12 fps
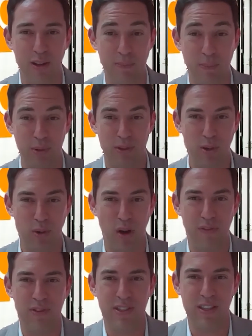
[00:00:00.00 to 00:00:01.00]
They've put 2
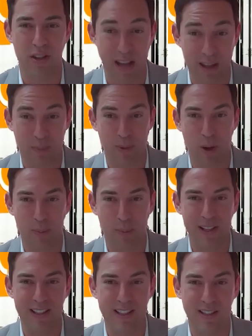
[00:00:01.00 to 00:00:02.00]
offers in on other
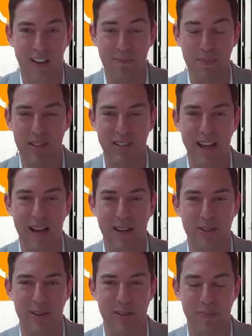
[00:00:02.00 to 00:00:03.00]
properties. They've missed out
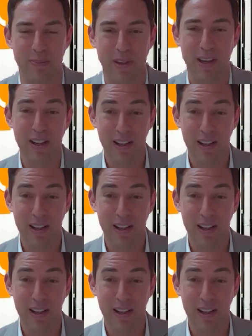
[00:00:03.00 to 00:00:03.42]
on them.